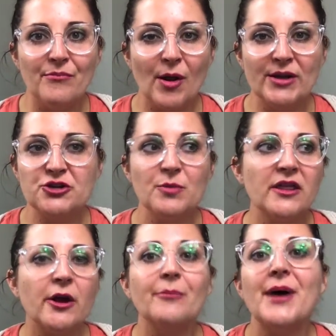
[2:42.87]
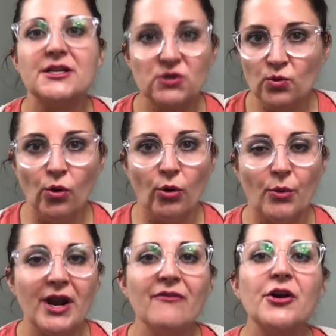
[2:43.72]
It should be their best schoolwork,
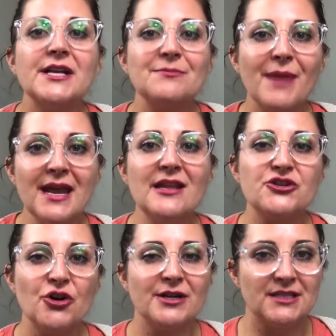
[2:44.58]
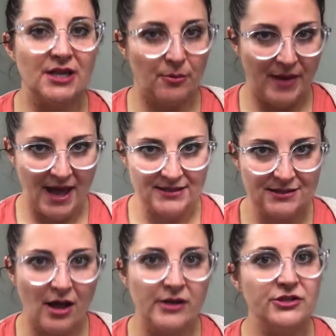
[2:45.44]
whatever it is, make it sure it's their best,
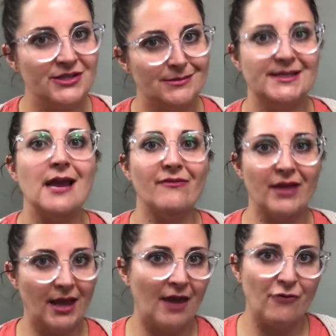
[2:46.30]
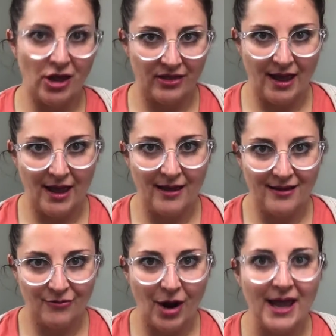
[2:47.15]
not just saving everything,
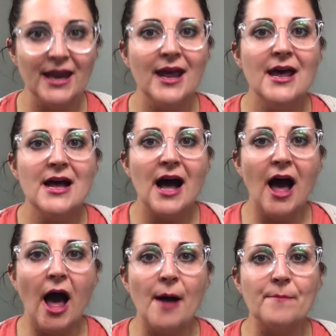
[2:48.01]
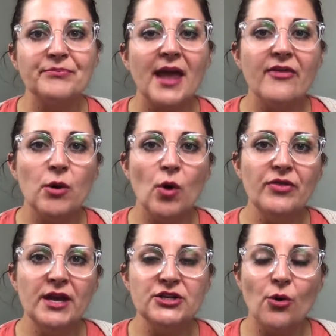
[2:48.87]
right? And then what
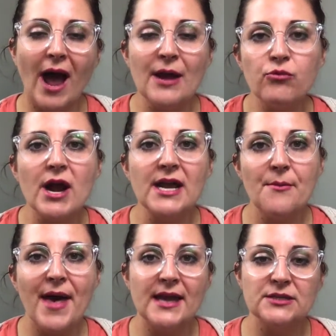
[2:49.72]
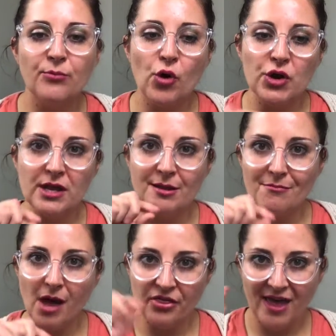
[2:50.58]
they do, I recommend putting the
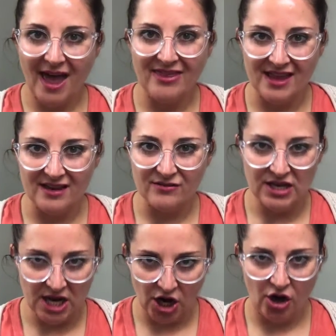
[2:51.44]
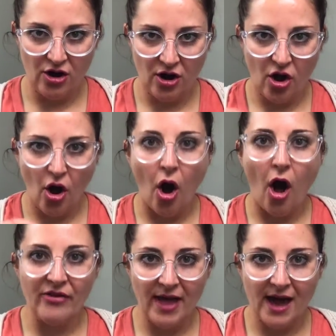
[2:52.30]
month and the year
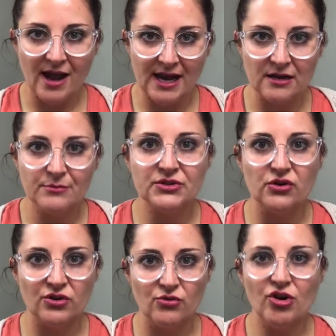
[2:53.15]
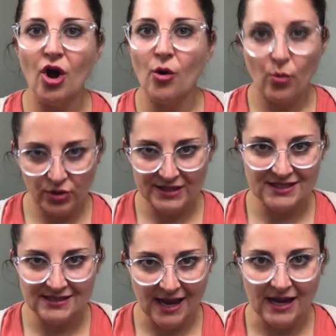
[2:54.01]
on that item so you know it's
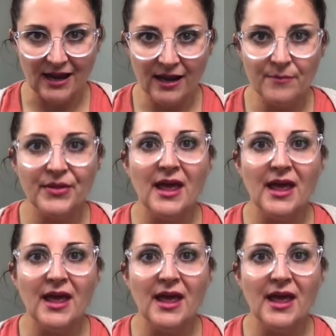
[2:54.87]
dated.